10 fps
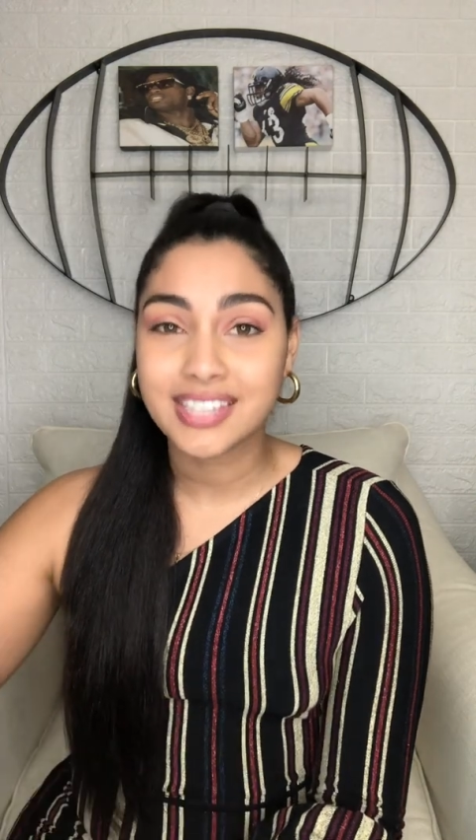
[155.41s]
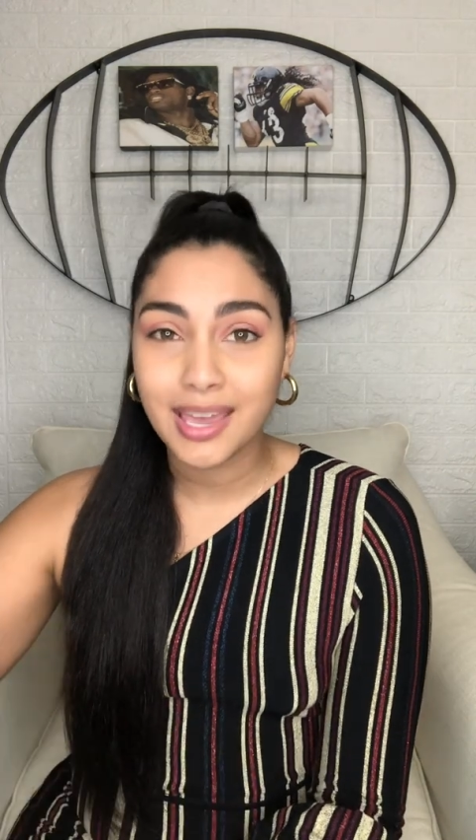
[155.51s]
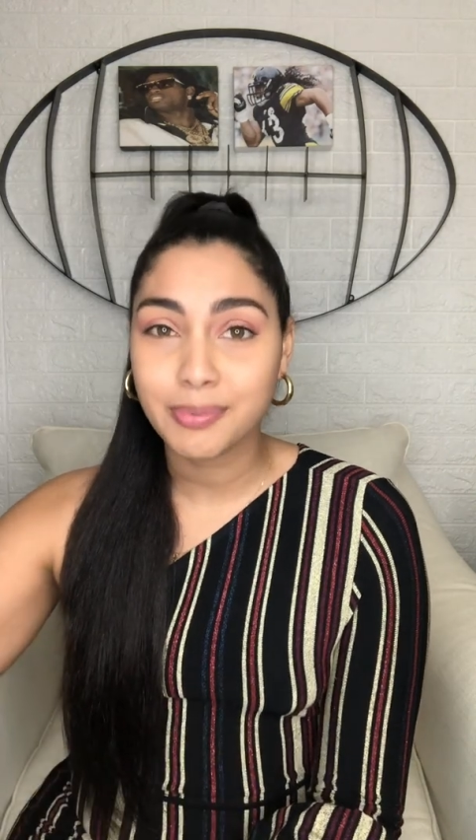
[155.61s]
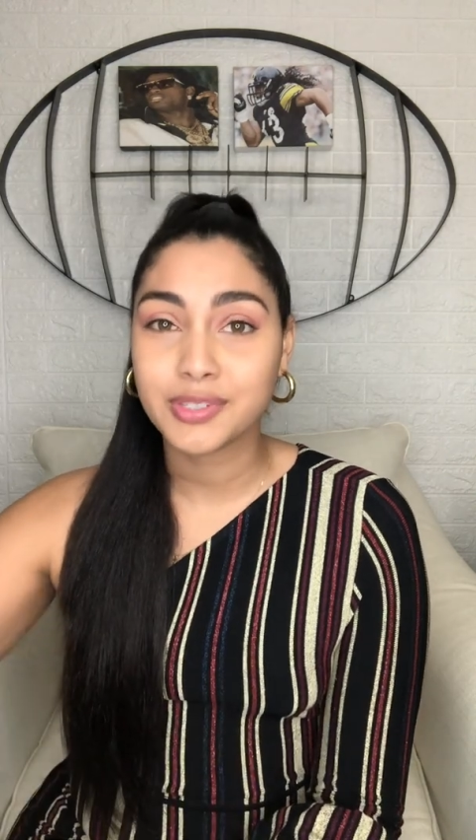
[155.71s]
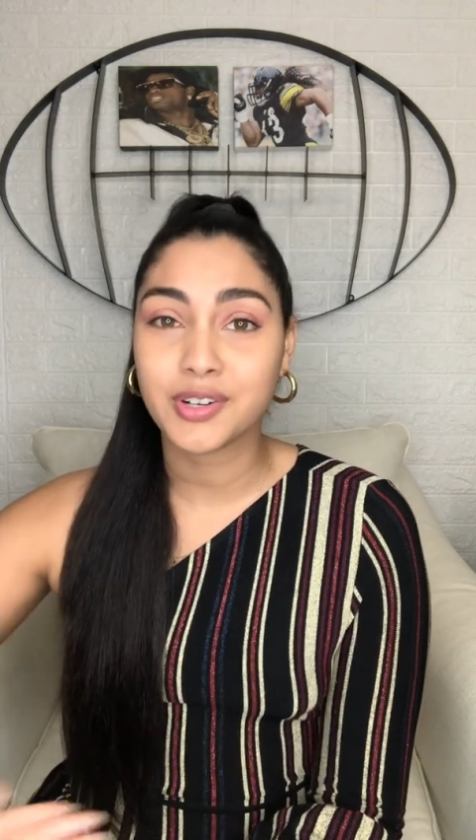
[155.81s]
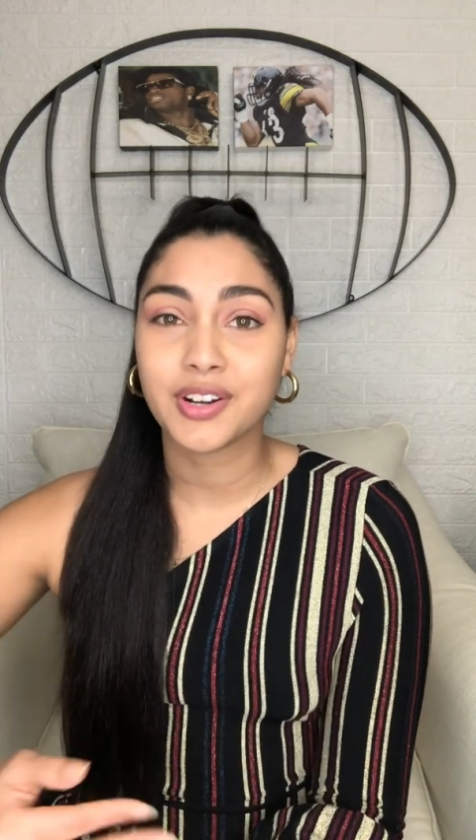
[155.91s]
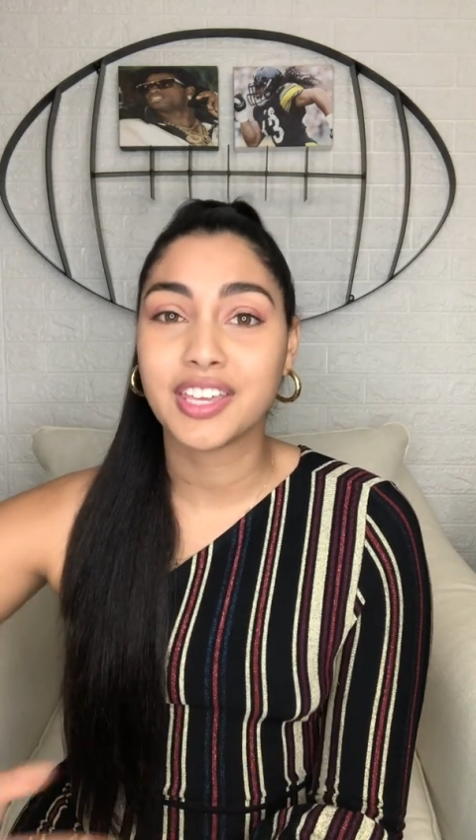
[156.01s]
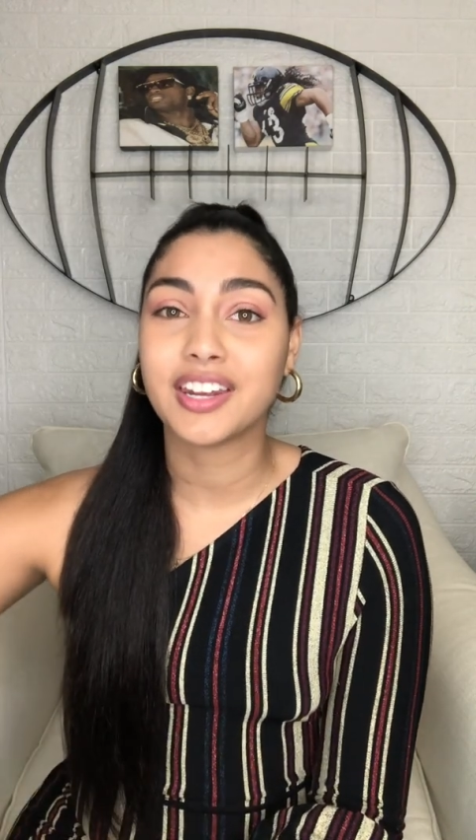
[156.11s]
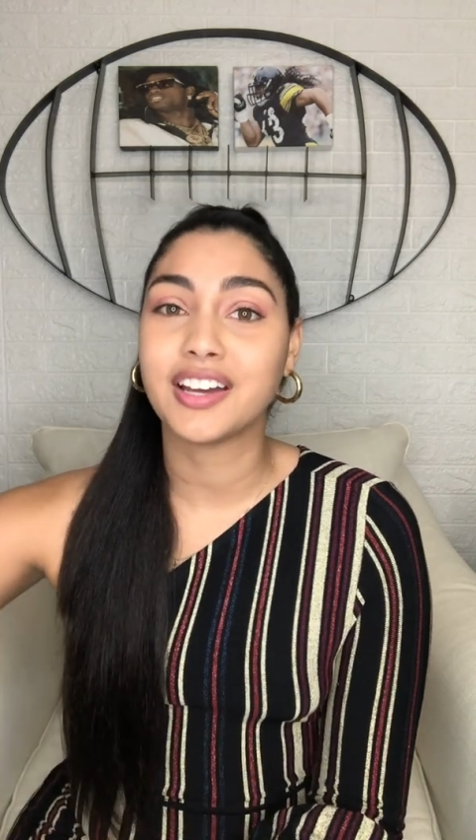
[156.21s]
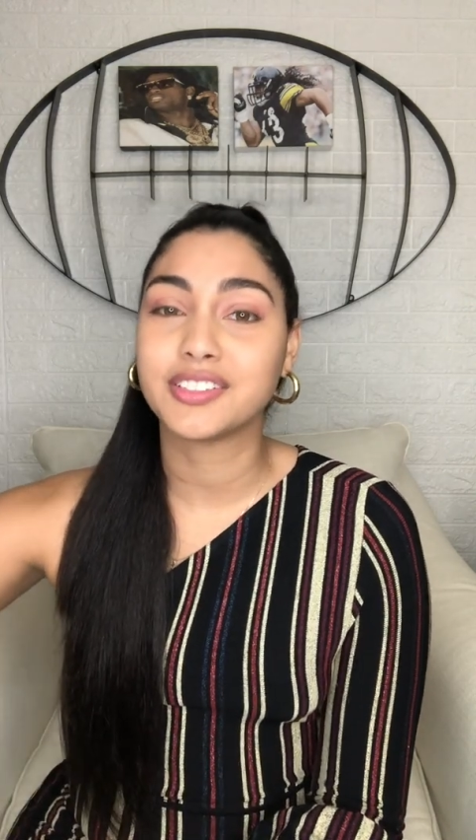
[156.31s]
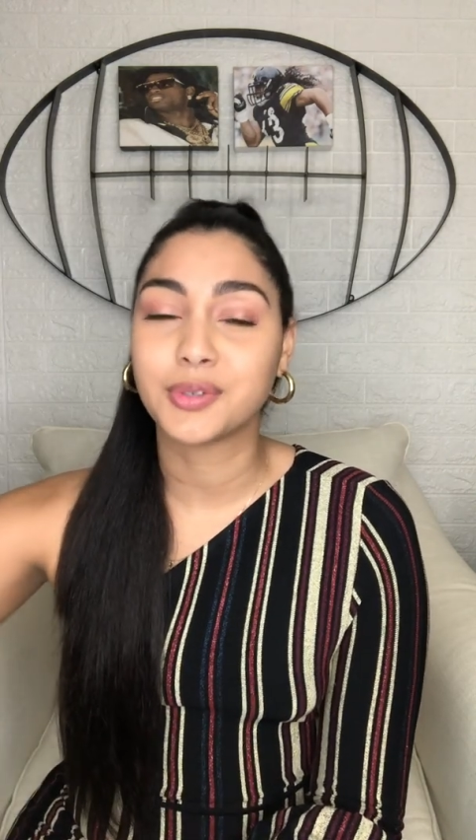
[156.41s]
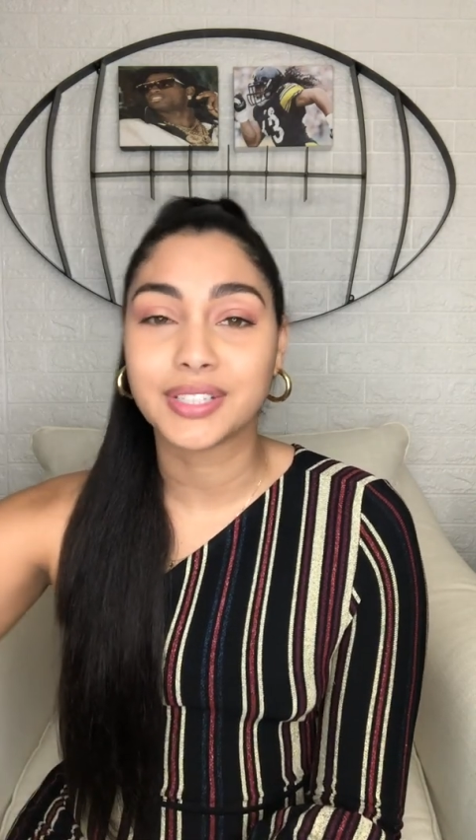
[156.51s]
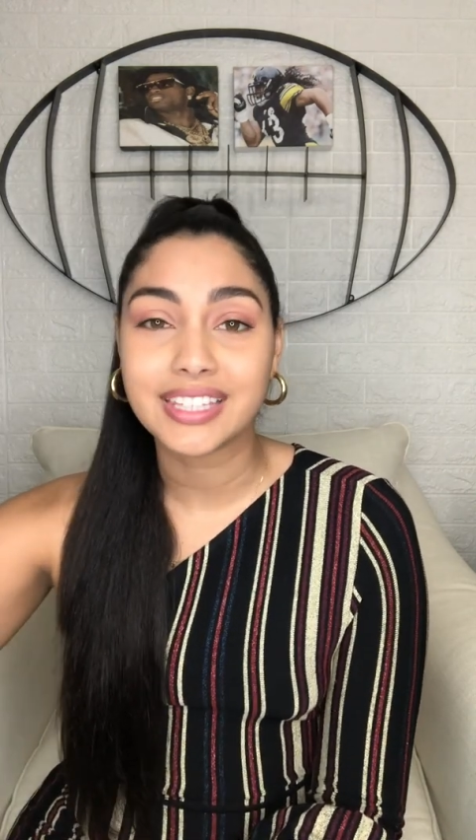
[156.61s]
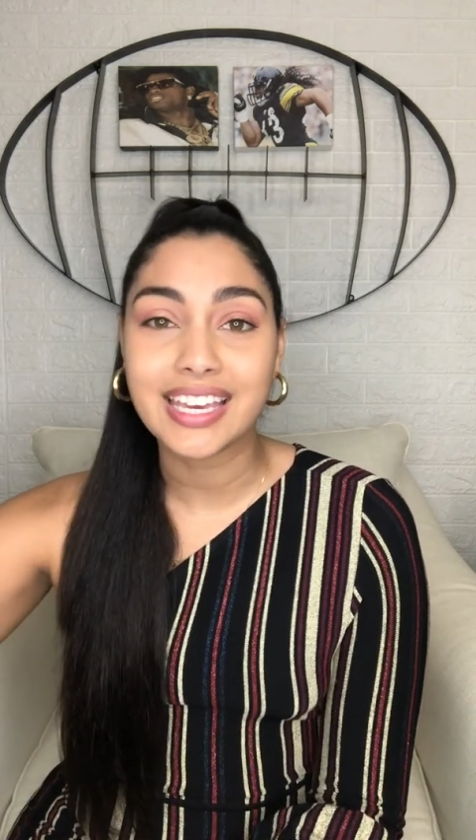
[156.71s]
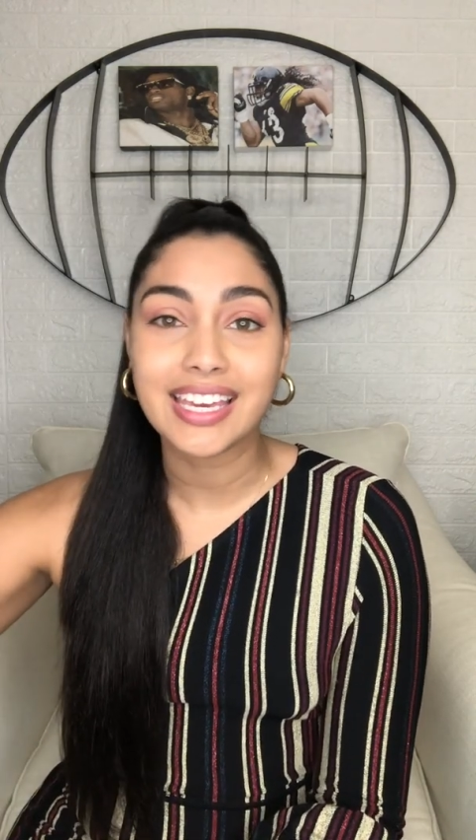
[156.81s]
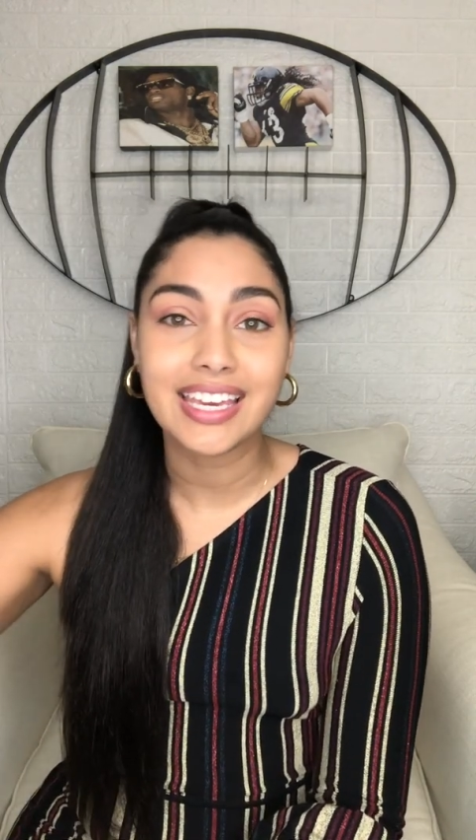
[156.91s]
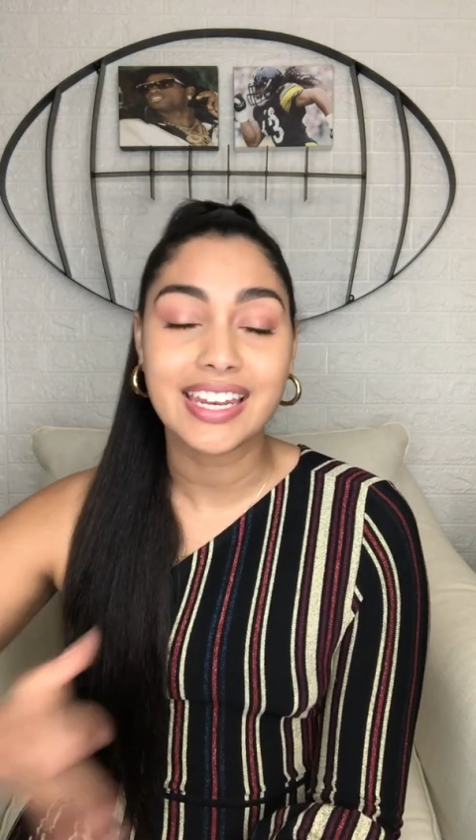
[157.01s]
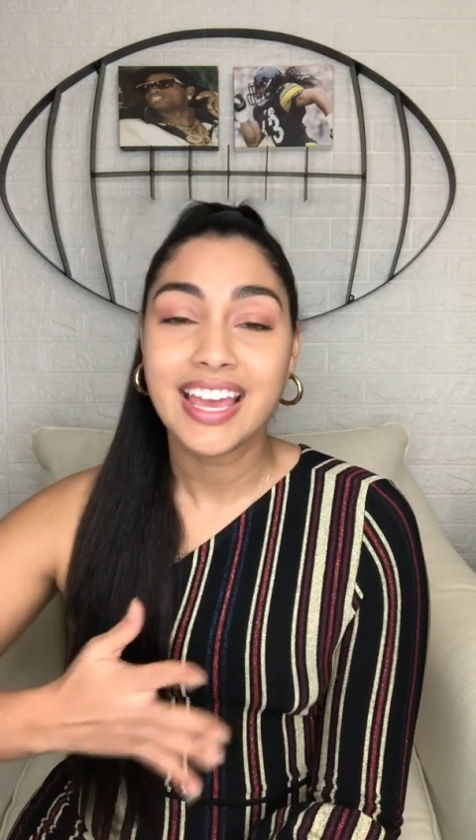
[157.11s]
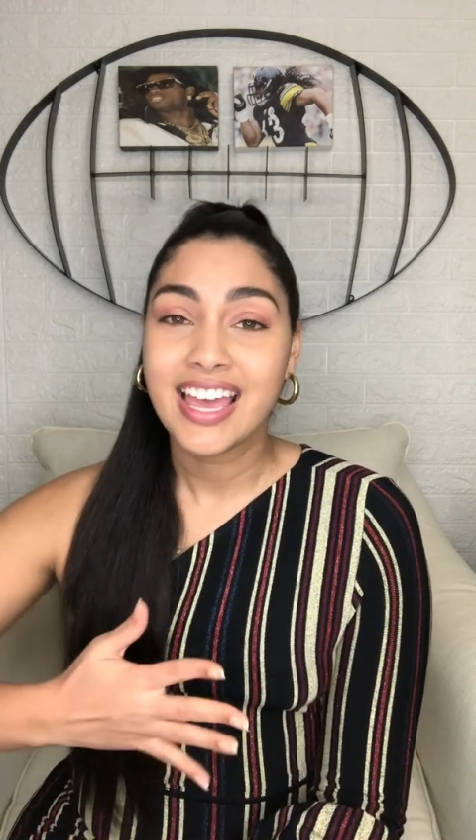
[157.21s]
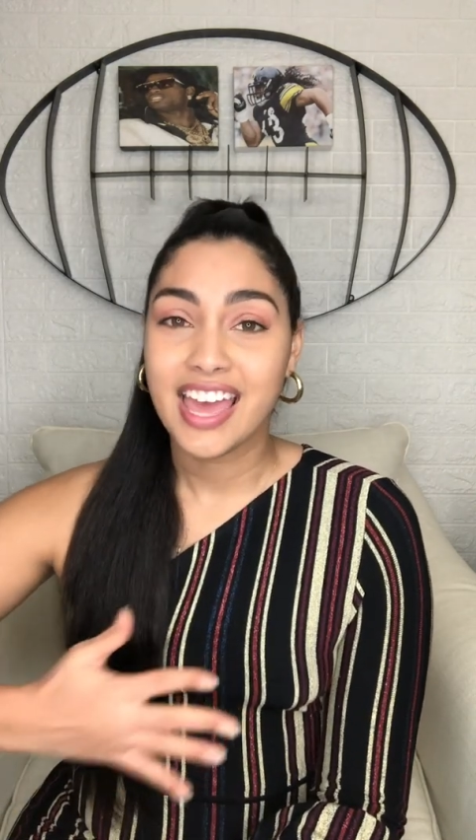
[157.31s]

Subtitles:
Tampa started getting out to a lead